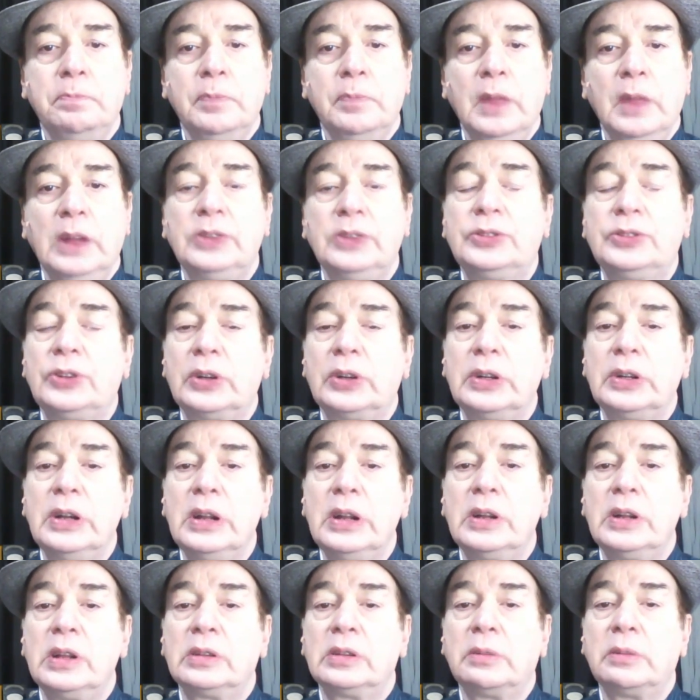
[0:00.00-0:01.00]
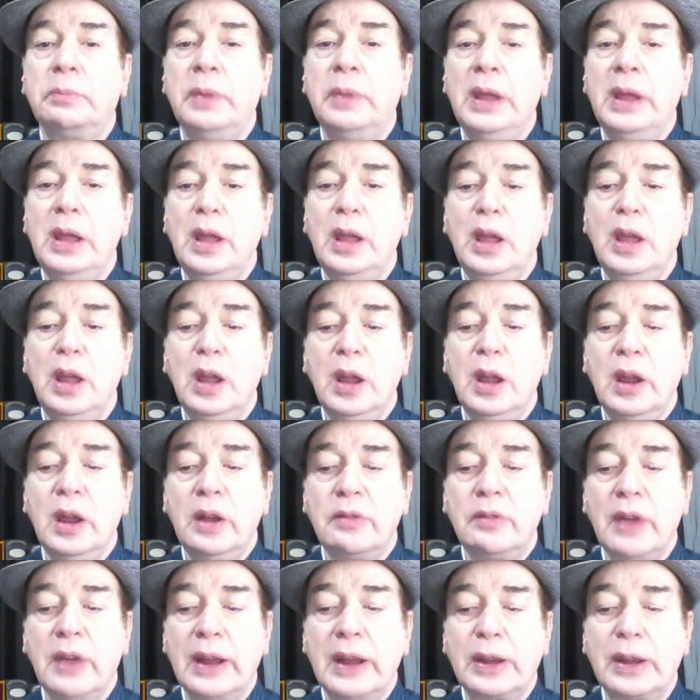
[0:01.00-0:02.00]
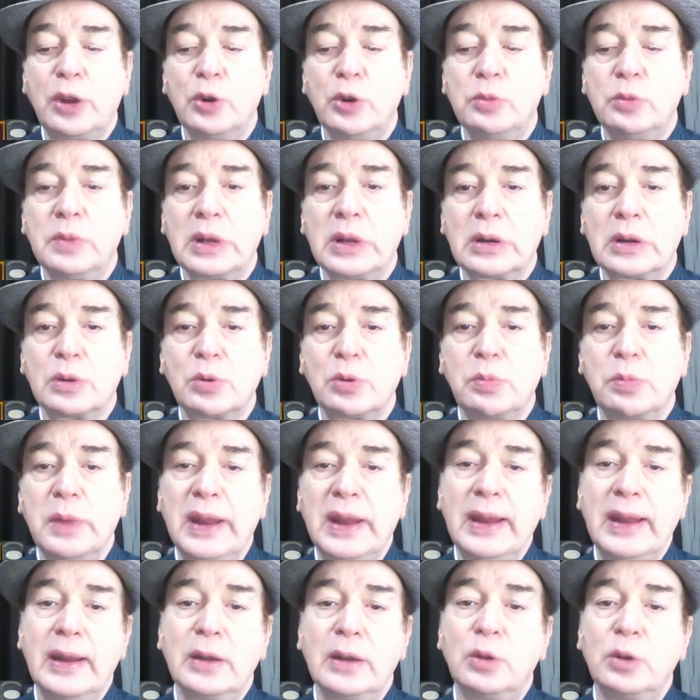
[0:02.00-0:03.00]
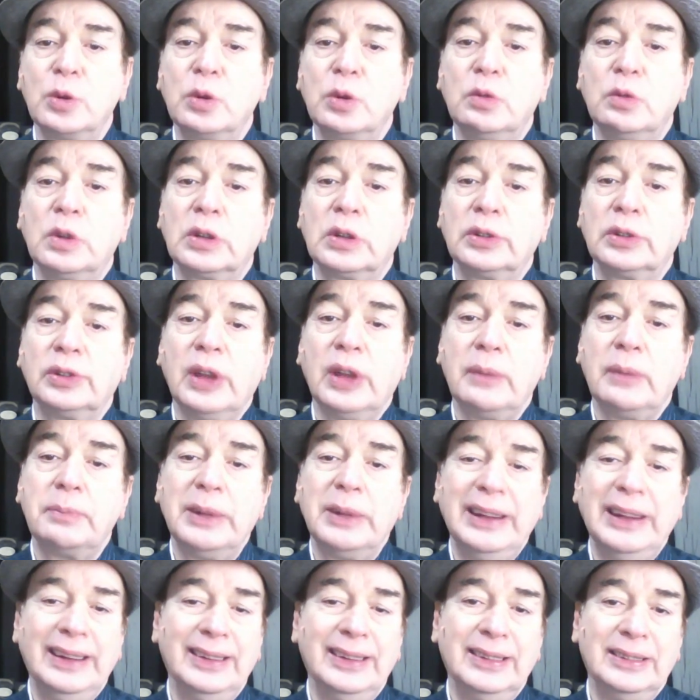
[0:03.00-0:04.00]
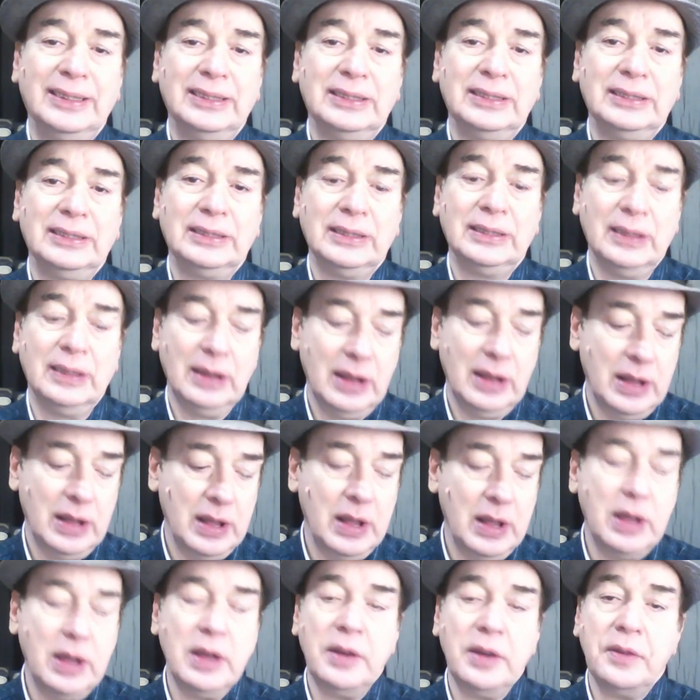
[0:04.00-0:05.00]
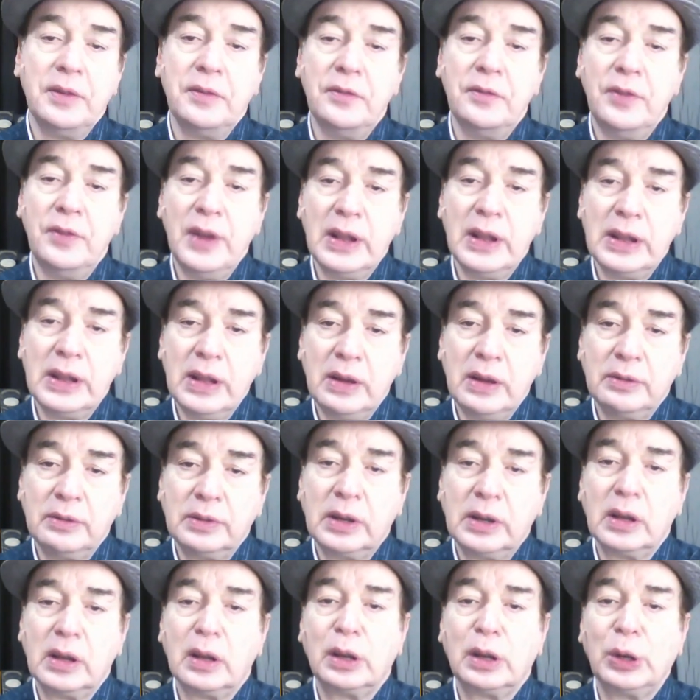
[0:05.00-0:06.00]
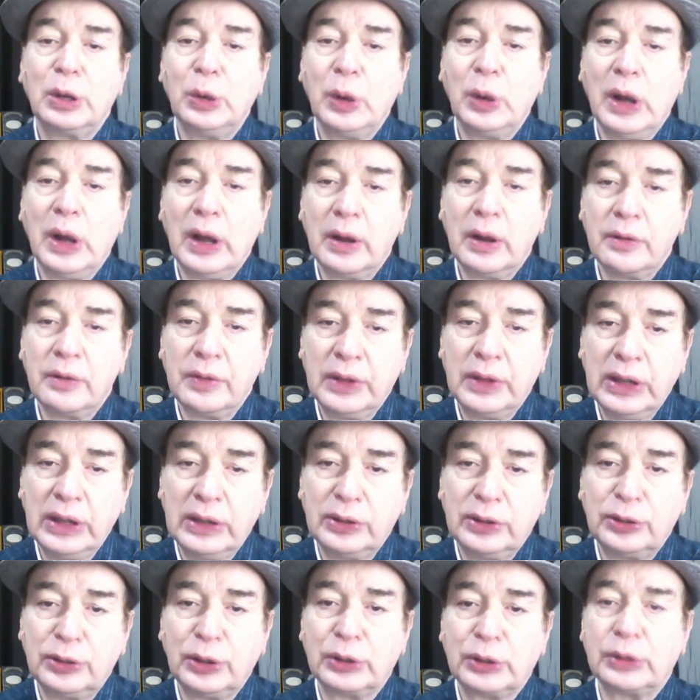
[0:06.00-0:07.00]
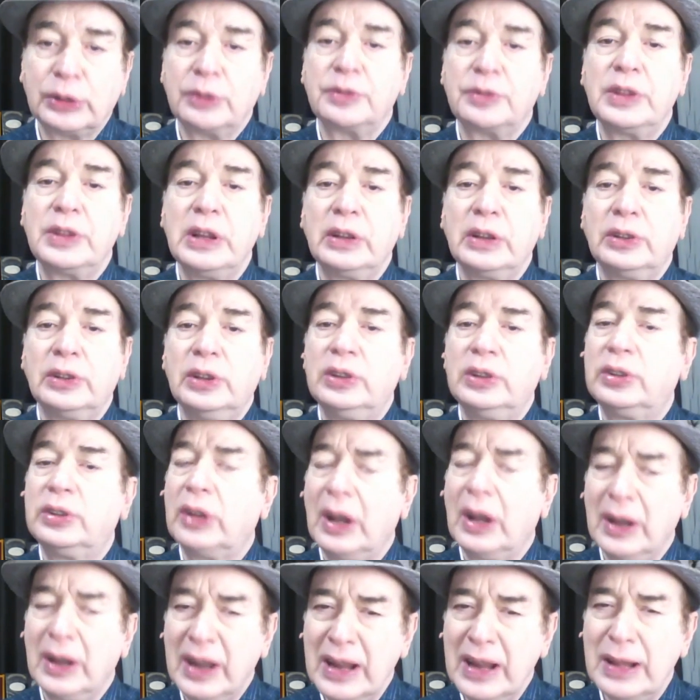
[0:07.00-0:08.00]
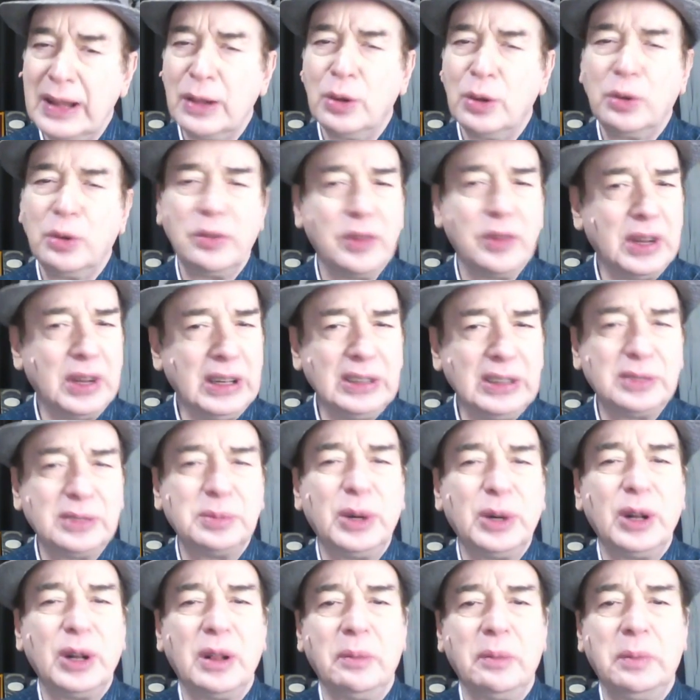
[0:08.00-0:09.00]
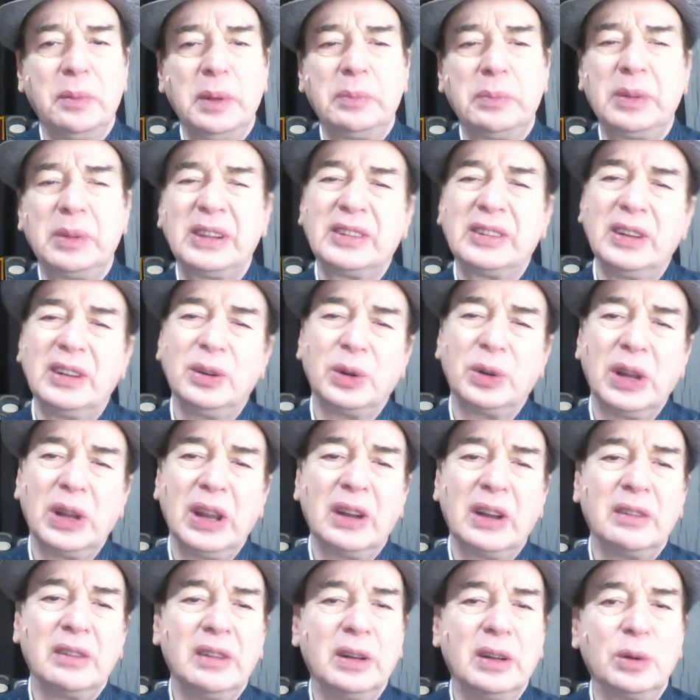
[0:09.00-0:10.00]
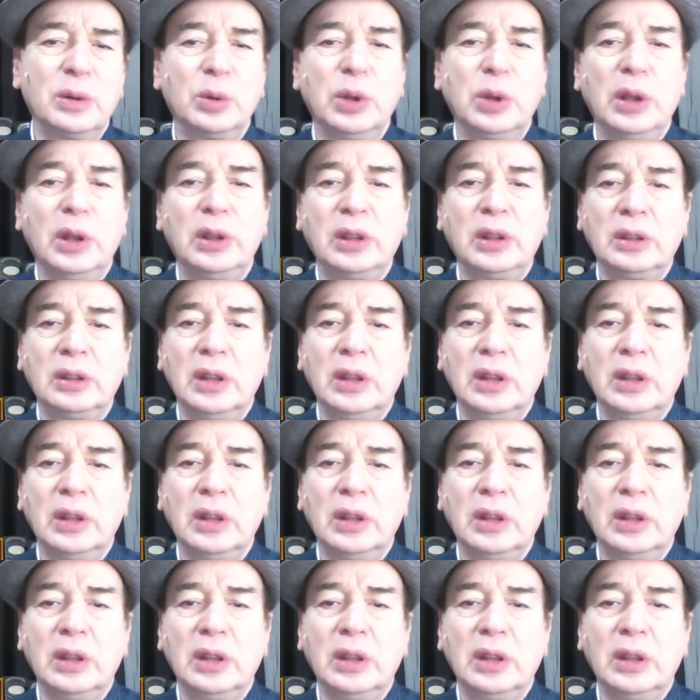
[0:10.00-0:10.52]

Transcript: And suddenly, there's a big vacuum around me. I don't know what is happening. Whenever you have these sort of things, these again look very small. People say, okay, I will do this.